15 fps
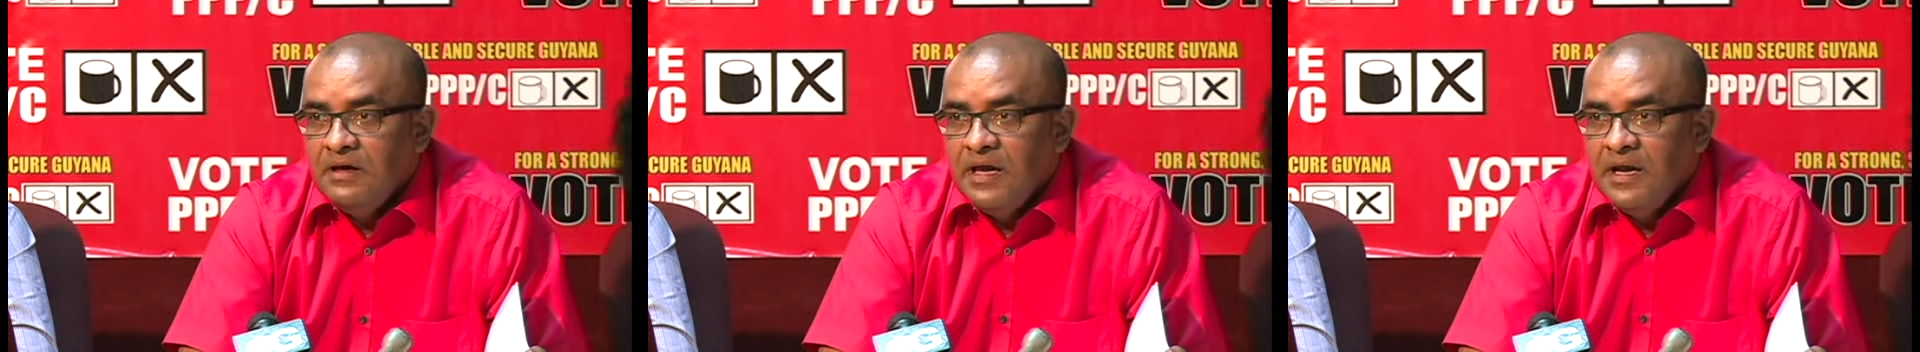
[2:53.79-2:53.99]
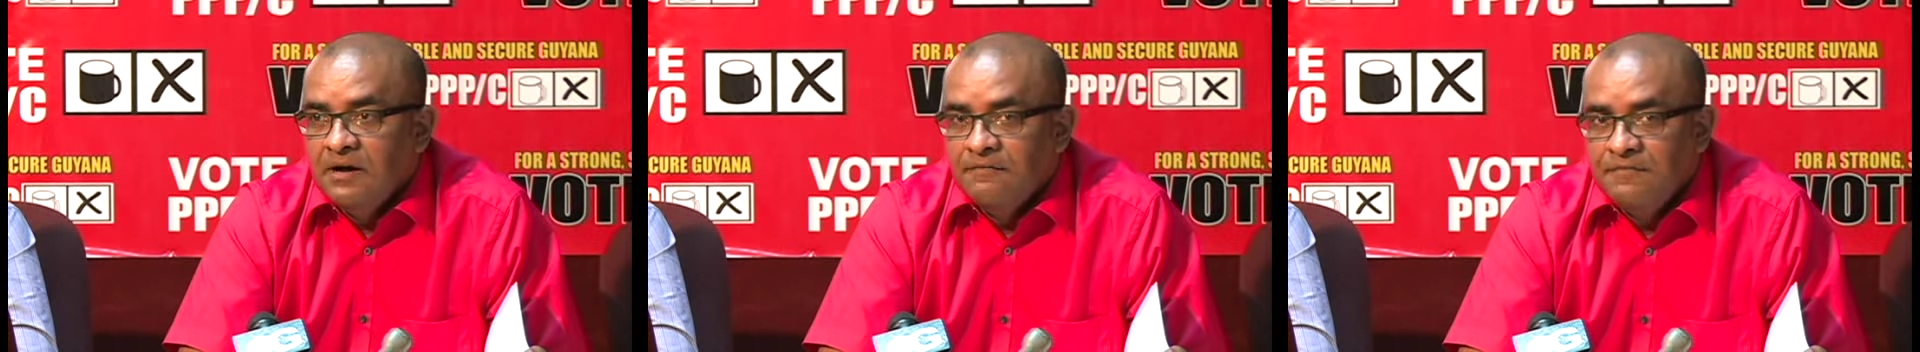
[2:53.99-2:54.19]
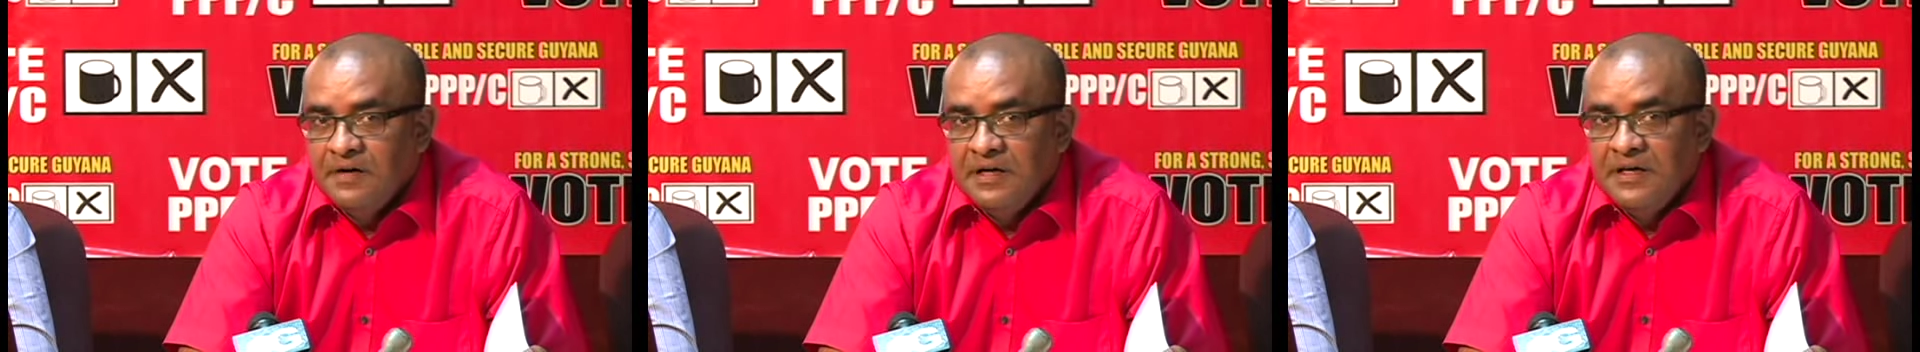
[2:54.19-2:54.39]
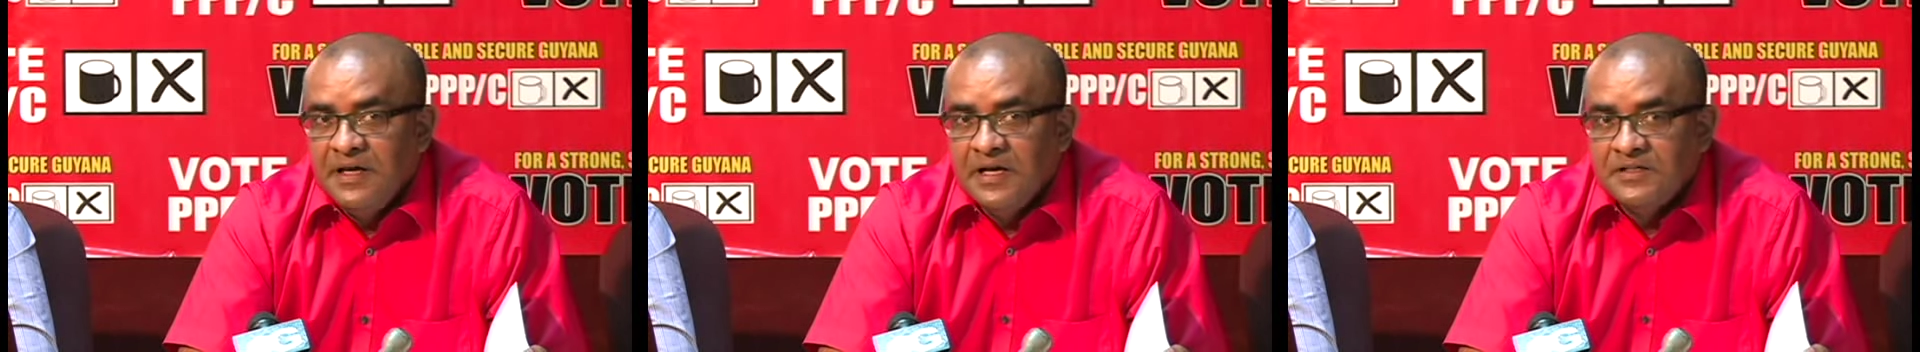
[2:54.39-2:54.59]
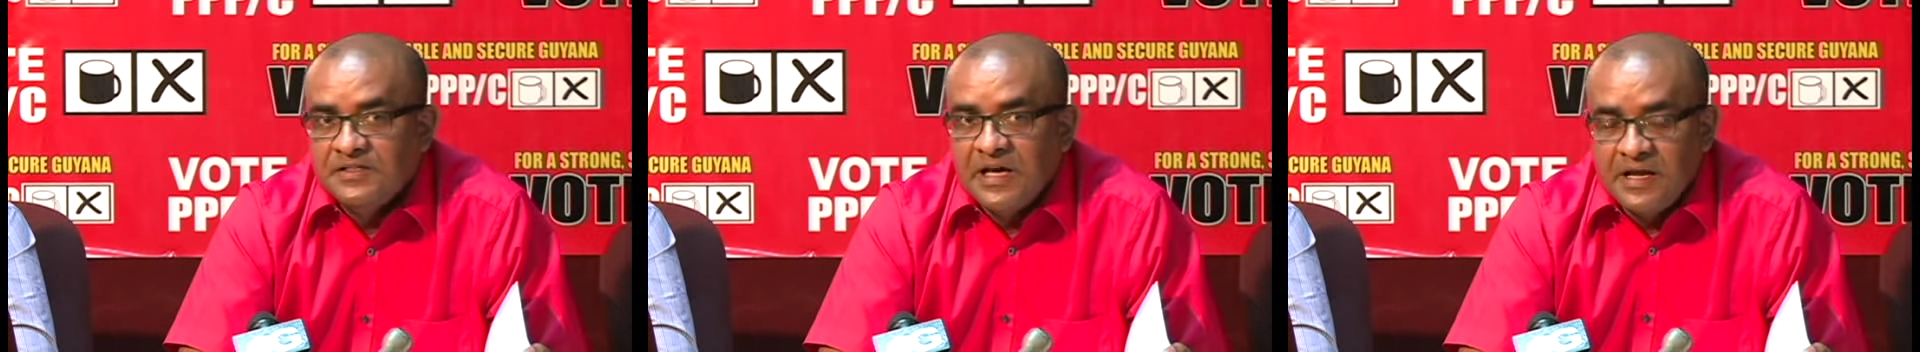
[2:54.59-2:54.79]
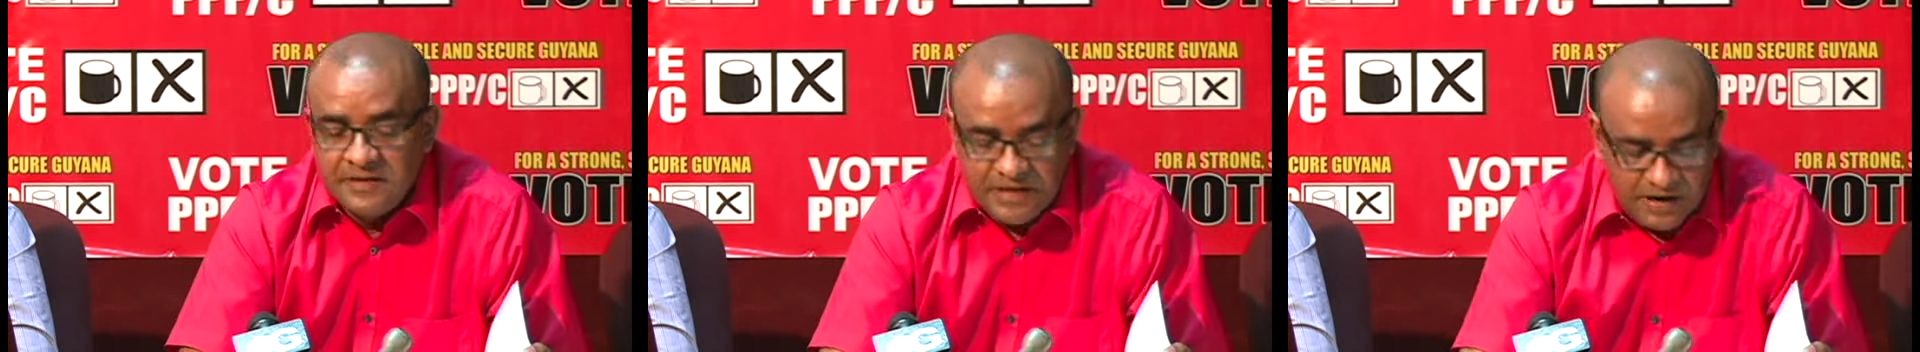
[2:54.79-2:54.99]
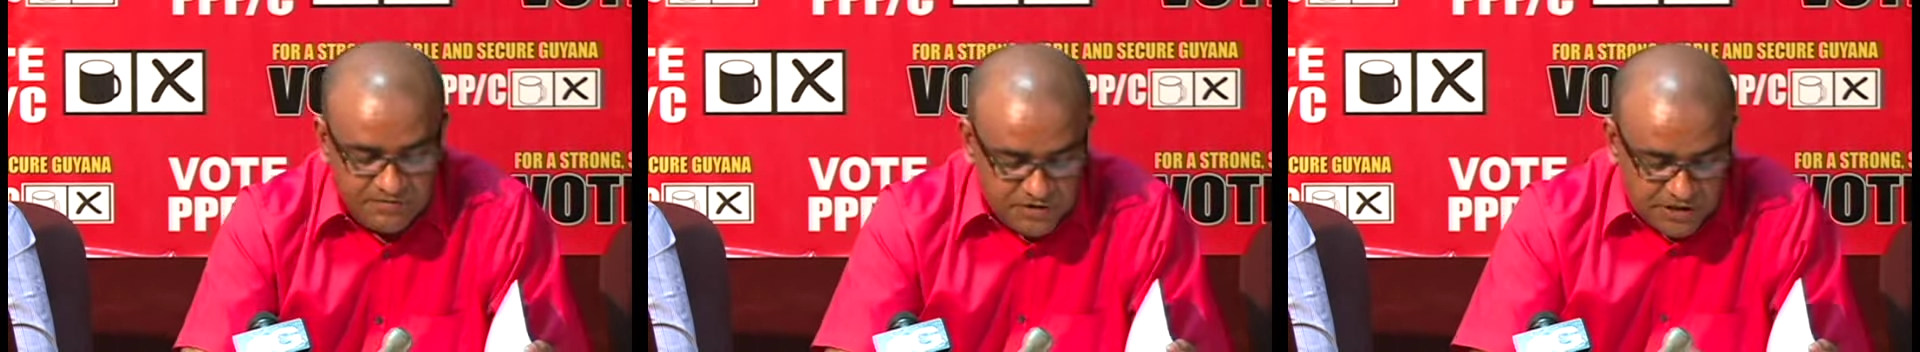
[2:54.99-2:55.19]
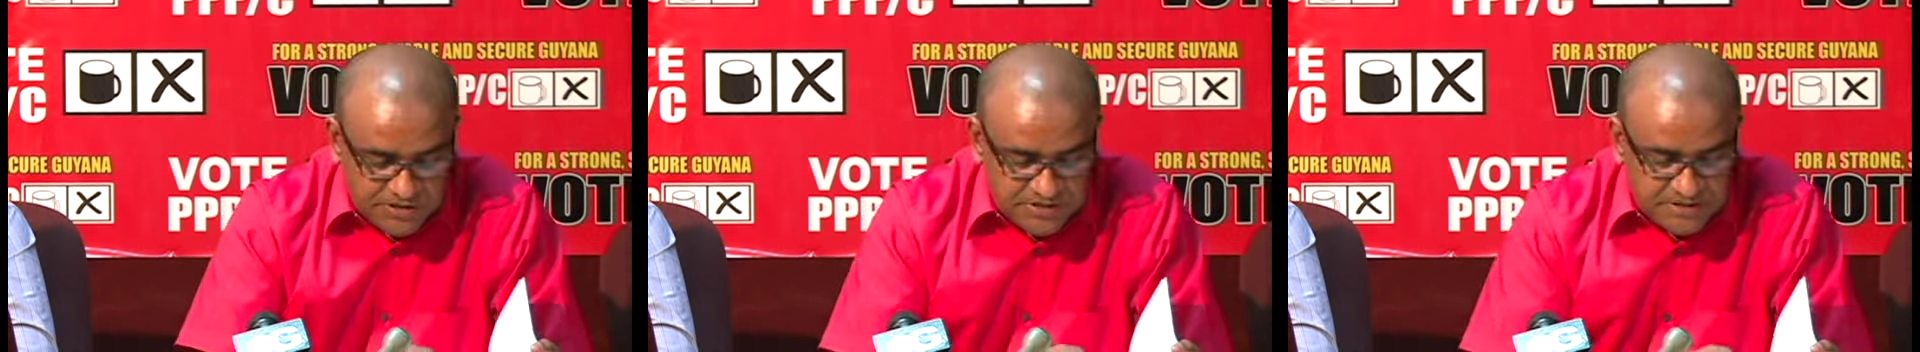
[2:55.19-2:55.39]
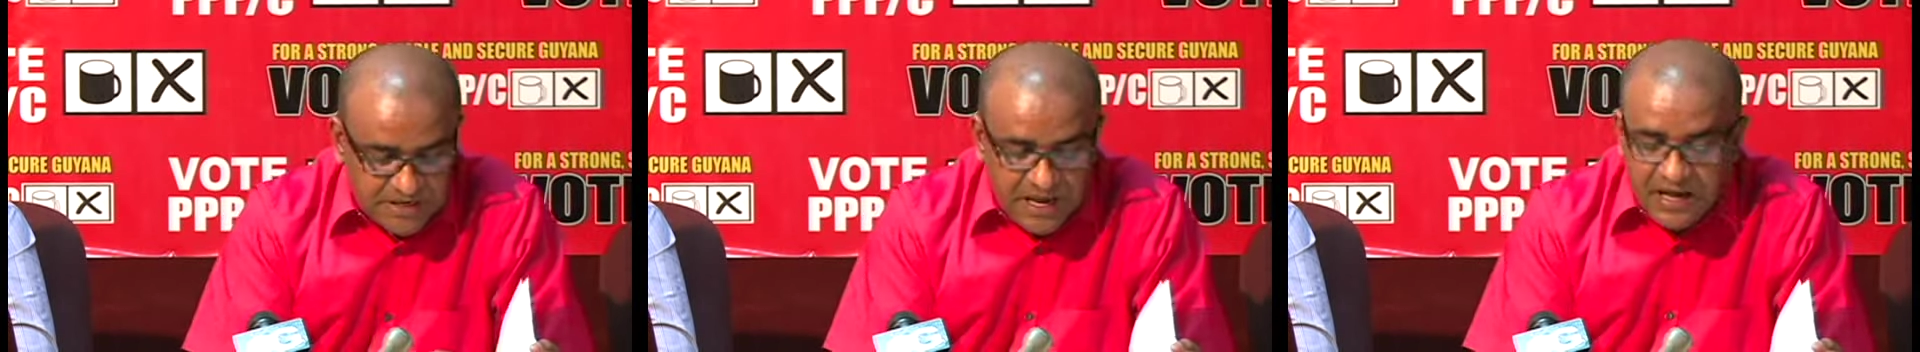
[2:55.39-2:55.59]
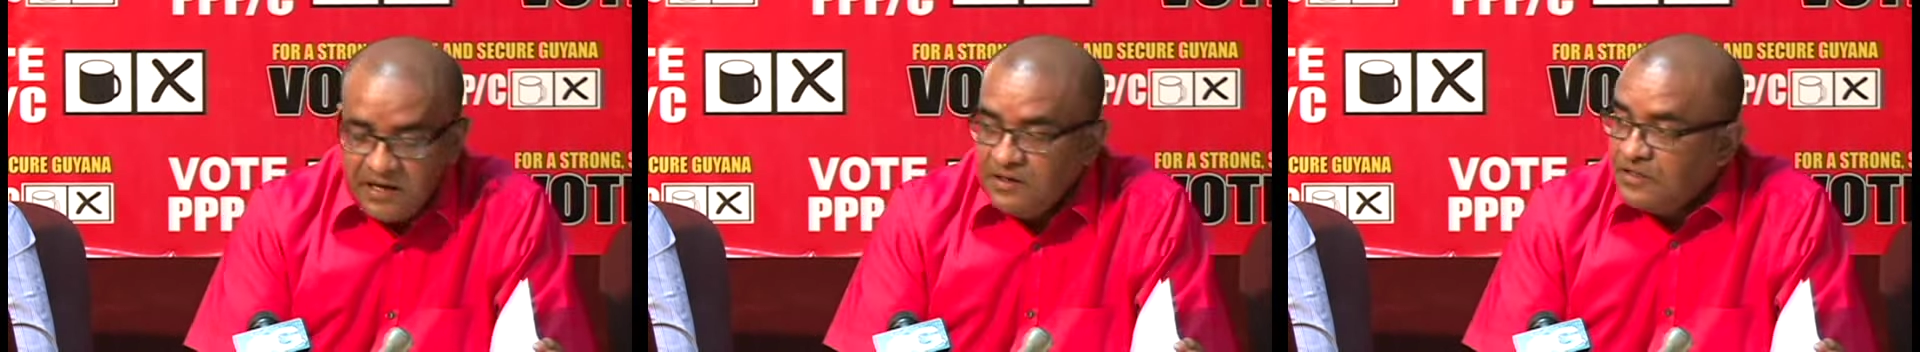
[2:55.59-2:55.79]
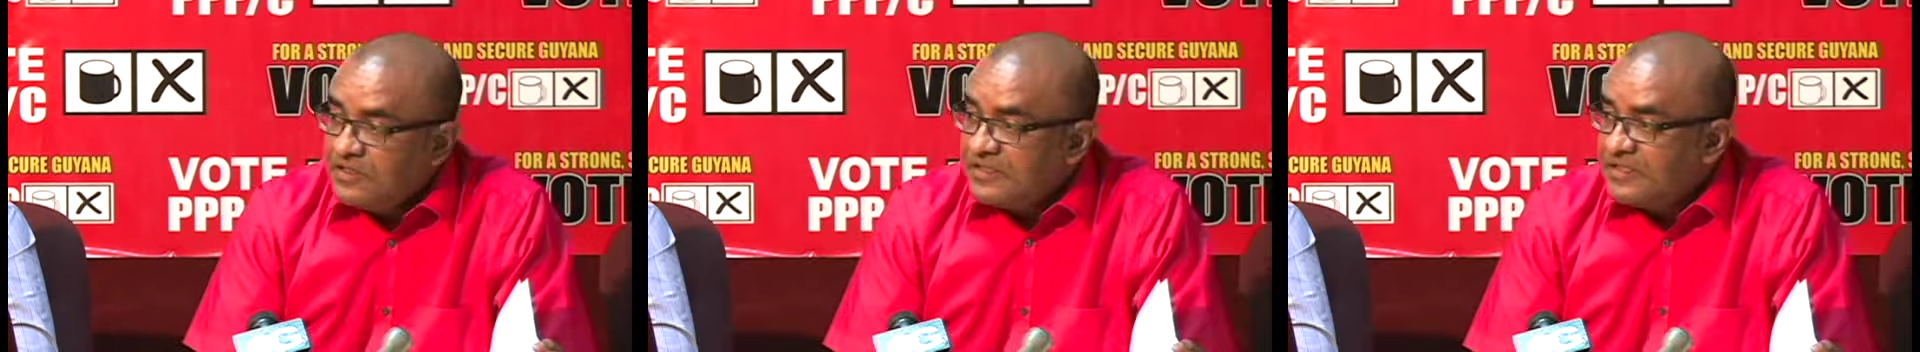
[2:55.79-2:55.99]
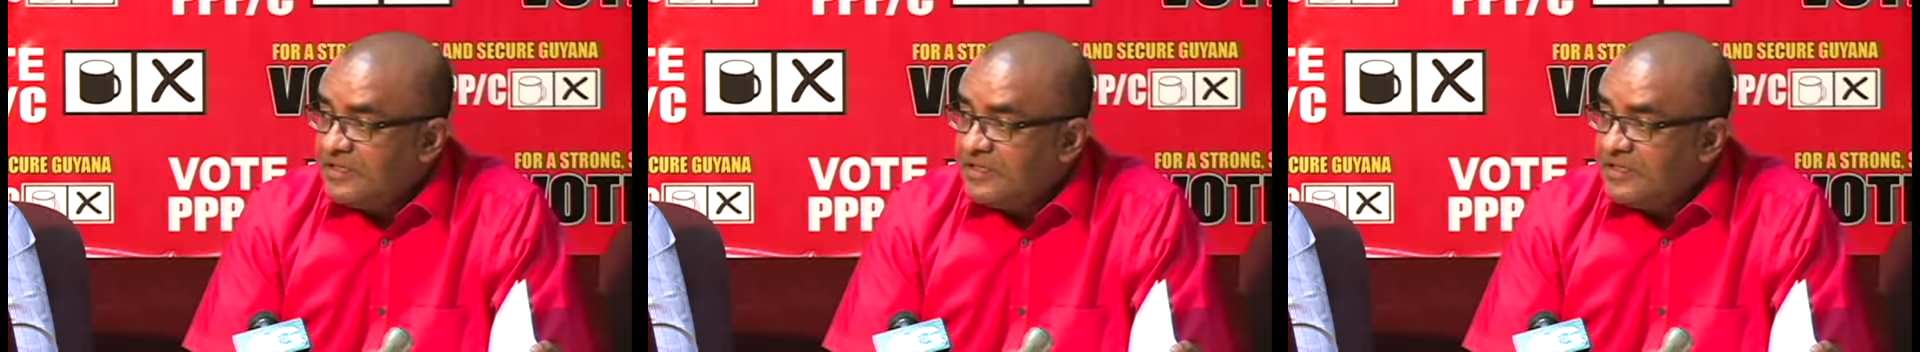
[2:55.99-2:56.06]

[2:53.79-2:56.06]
carefully as yet. I've just scanned